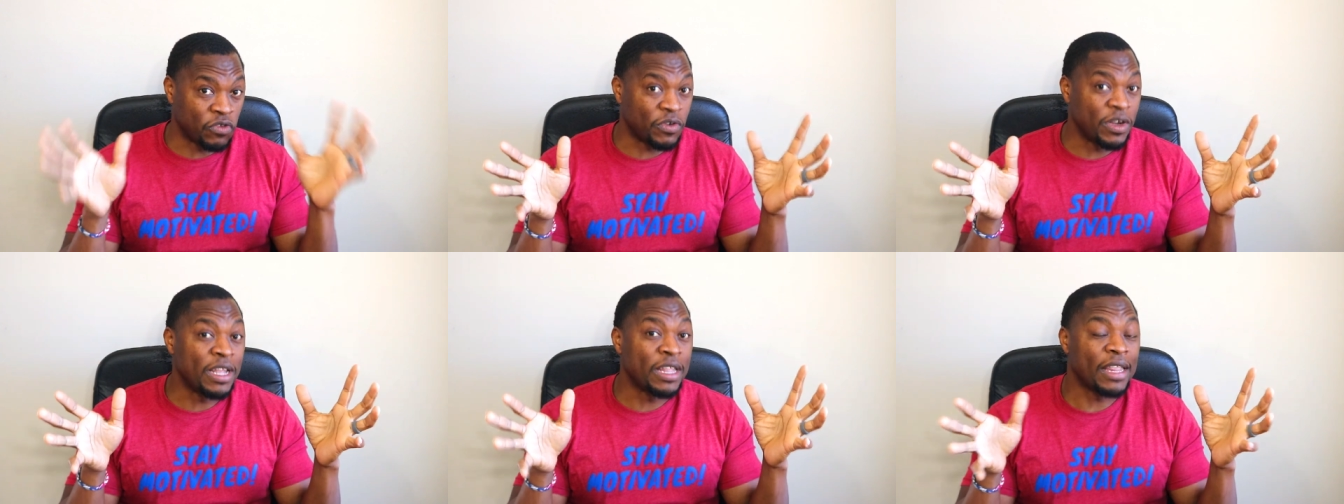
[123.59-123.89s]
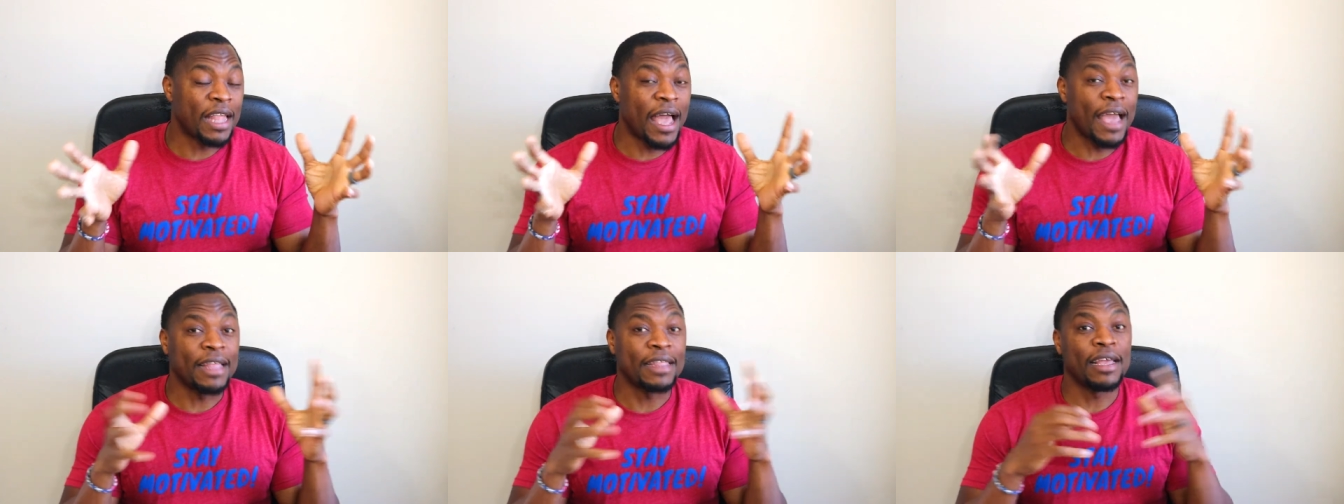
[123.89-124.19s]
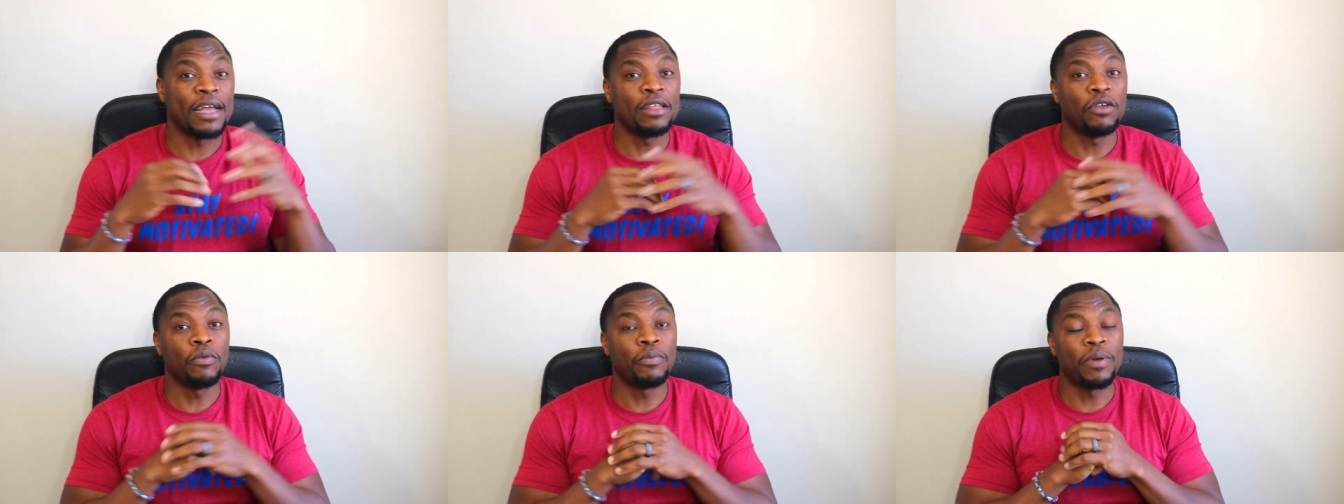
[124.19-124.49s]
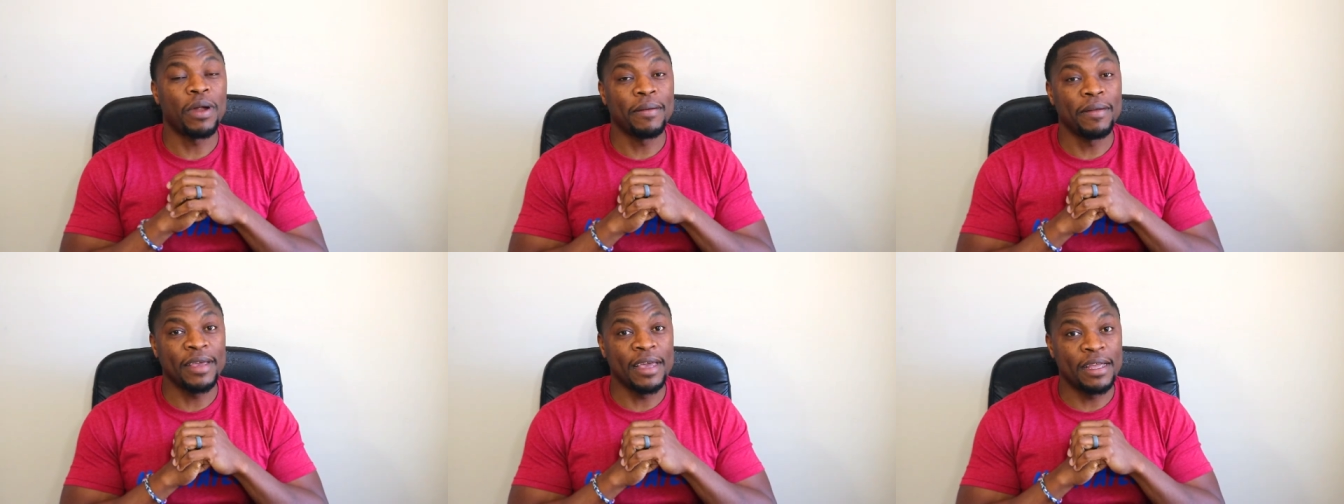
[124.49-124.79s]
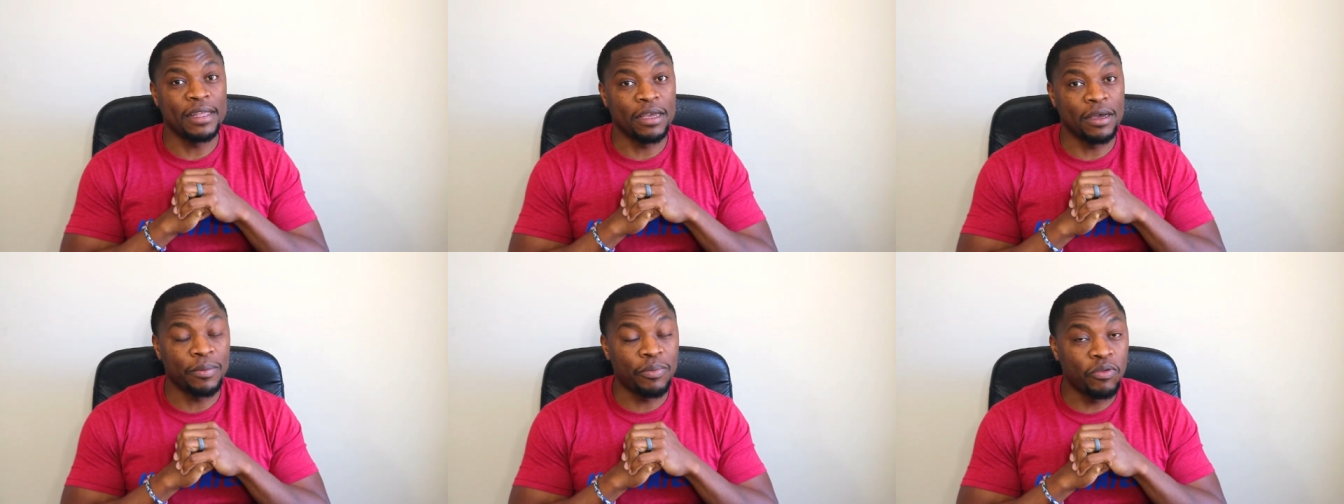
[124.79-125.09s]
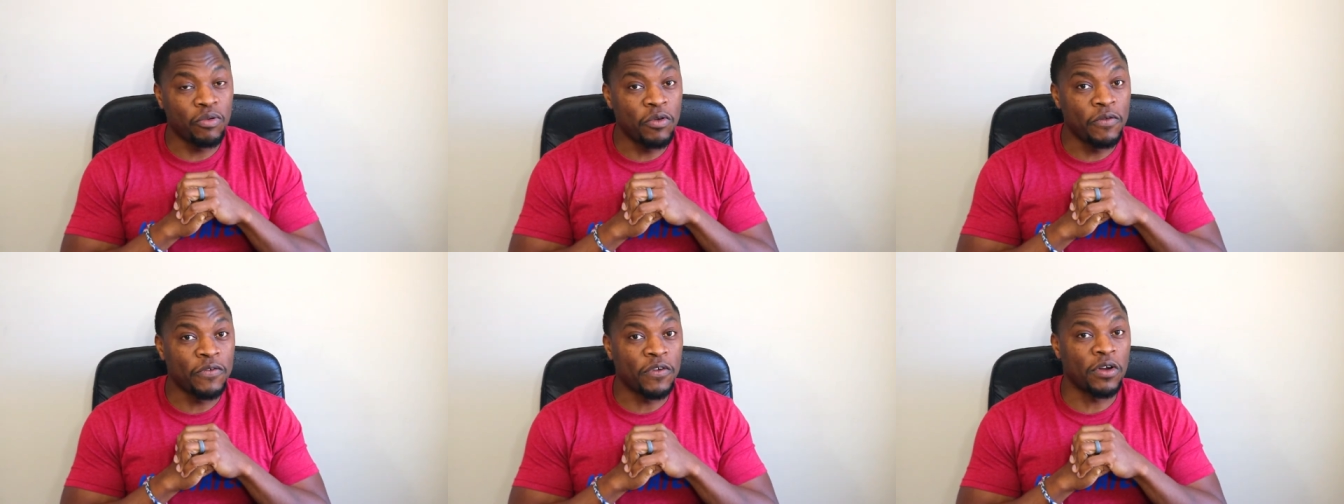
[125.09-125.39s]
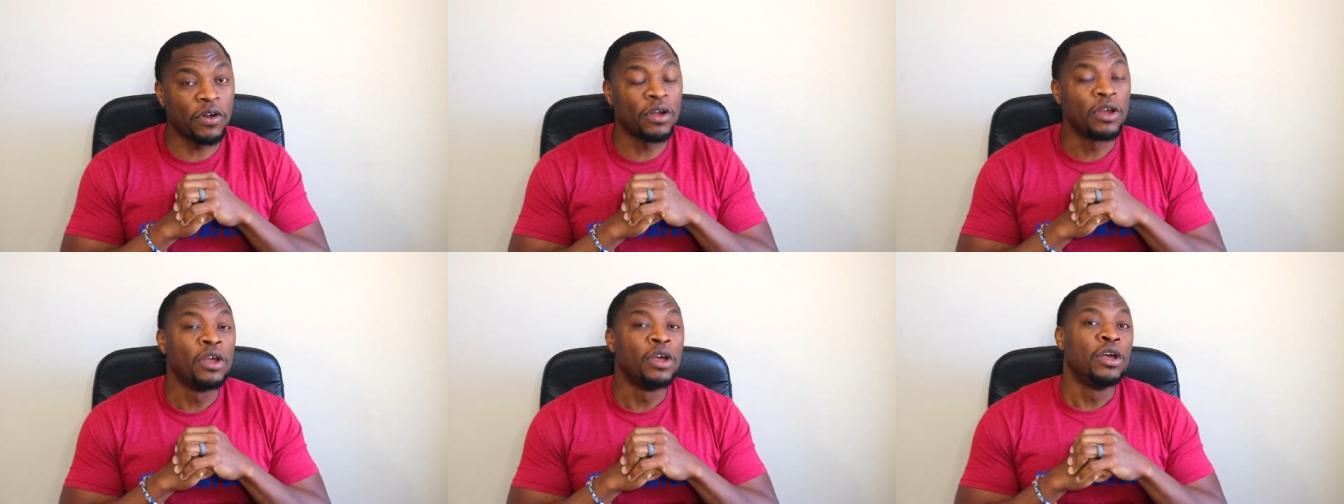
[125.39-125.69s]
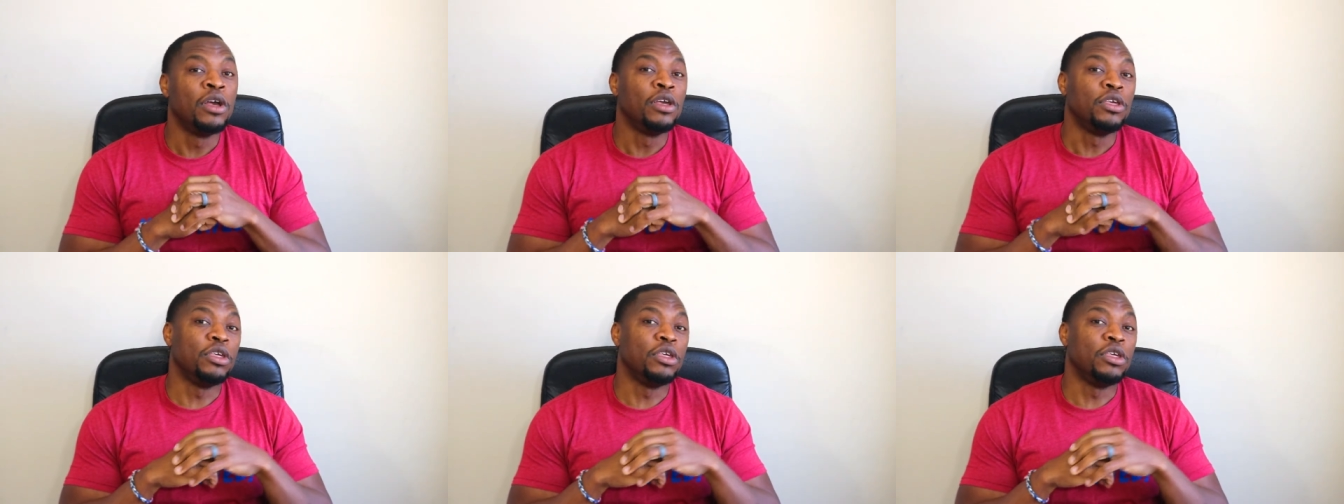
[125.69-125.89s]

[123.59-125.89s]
green light that they'll probably get the approver.